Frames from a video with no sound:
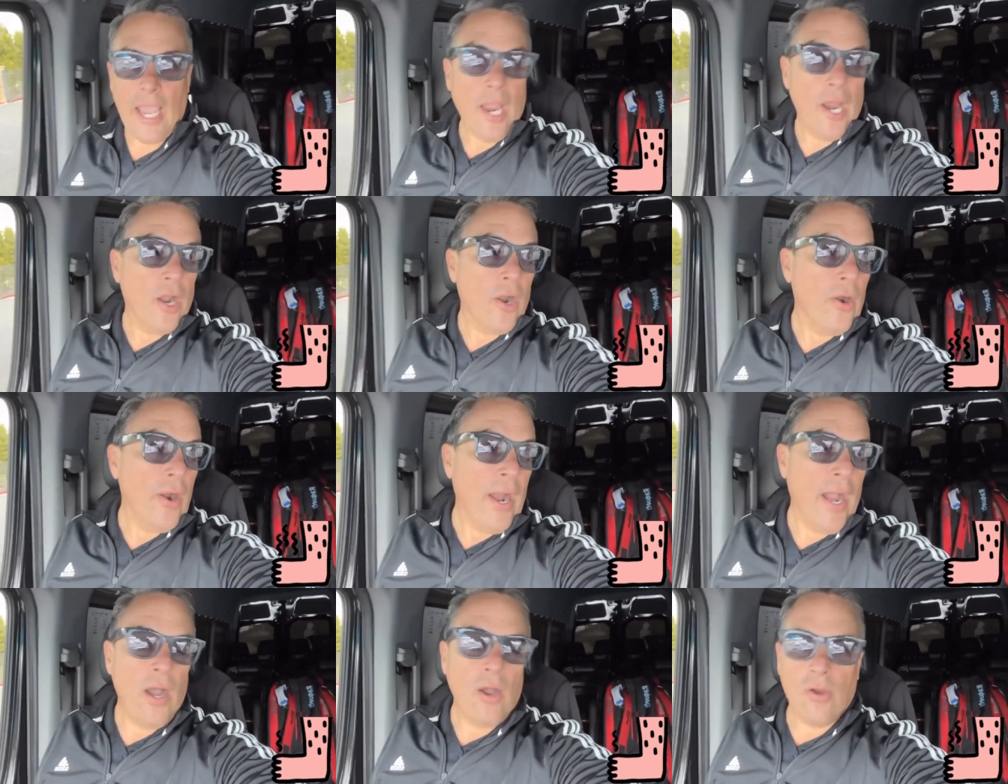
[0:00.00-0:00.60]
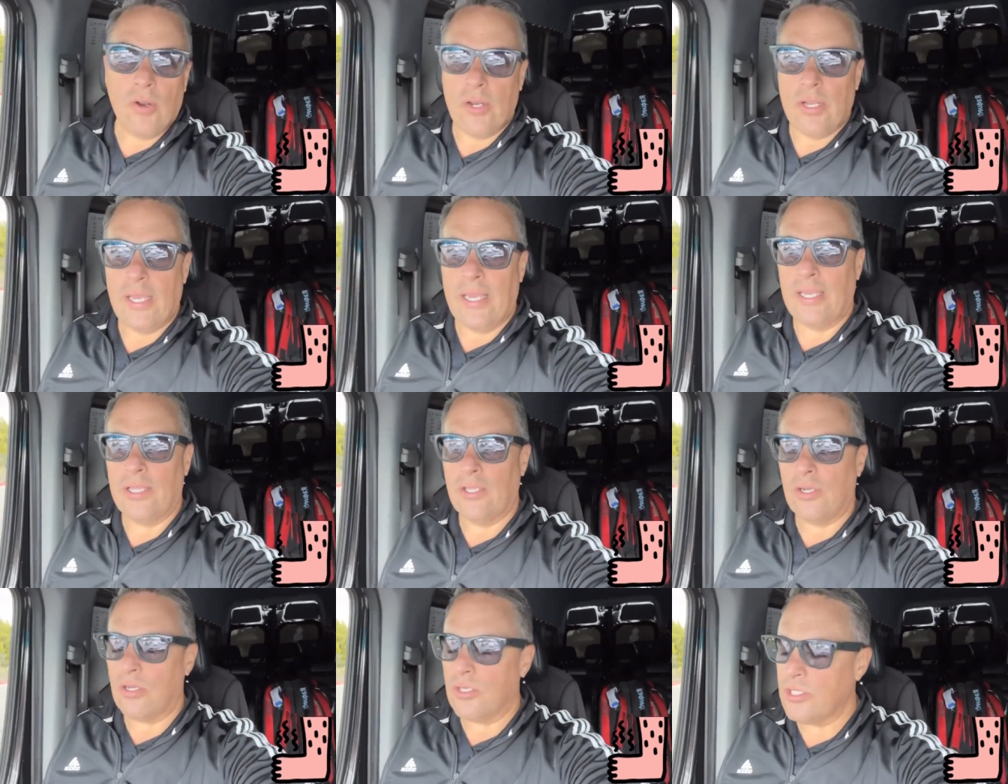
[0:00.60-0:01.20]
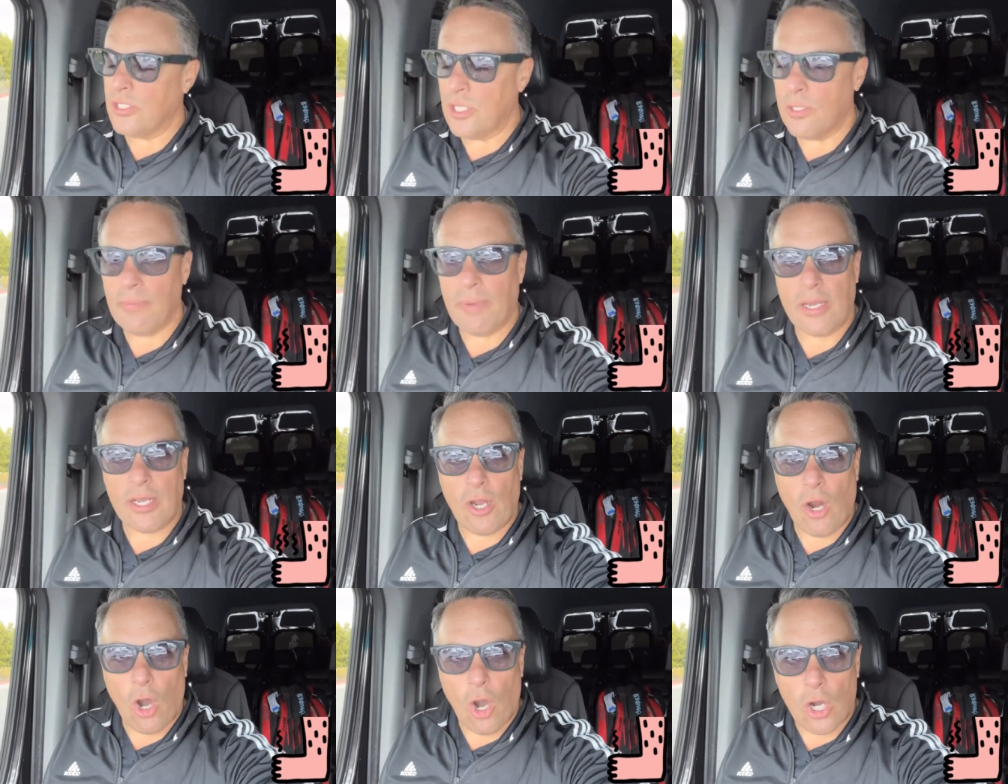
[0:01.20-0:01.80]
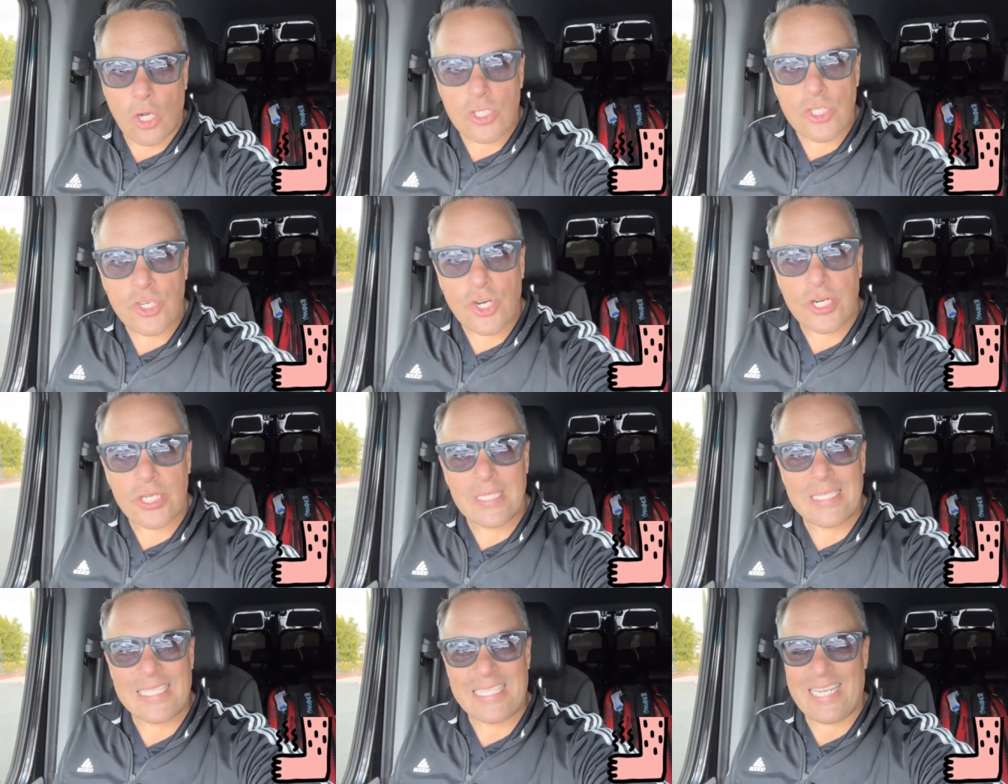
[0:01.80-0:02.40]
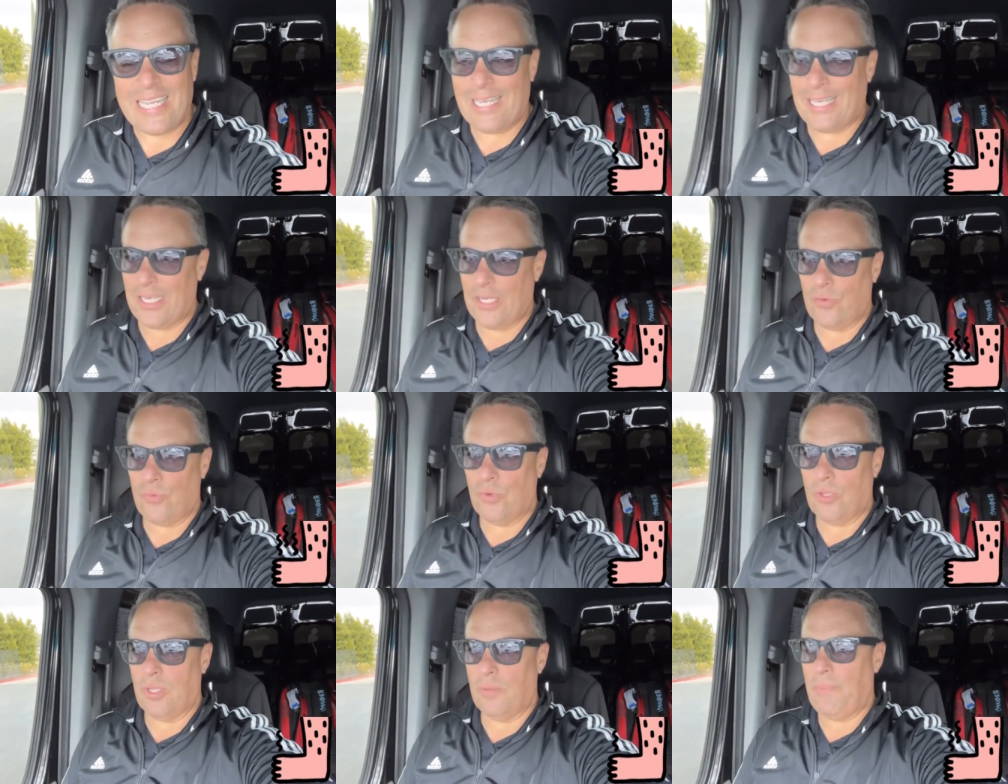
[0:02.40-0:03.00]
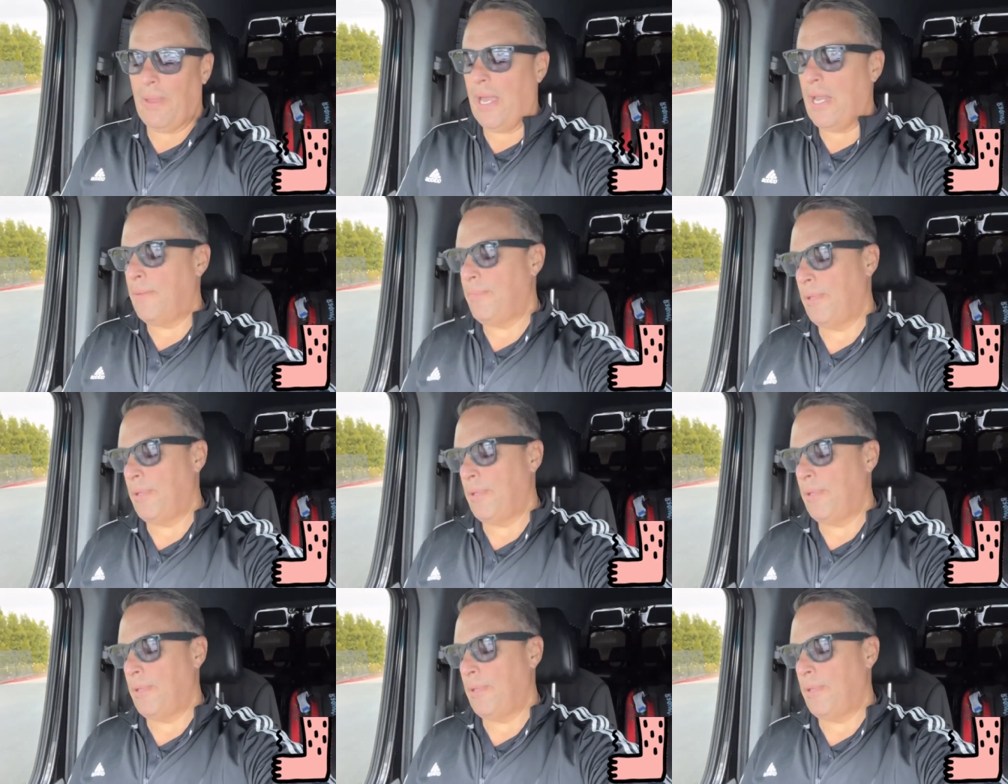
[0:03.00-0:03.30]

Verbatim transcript: air out, and all of a sudden my car started stinking really bad.